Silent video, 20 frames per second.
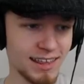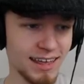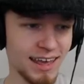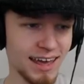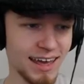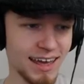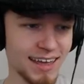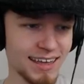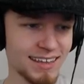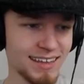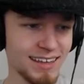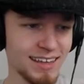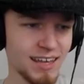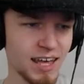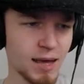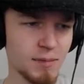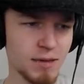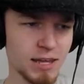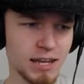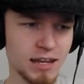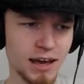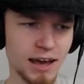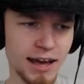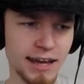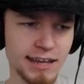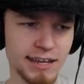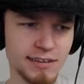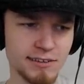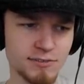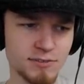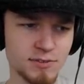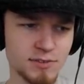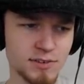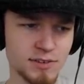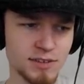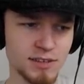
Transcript: Ha! I mean, kind of.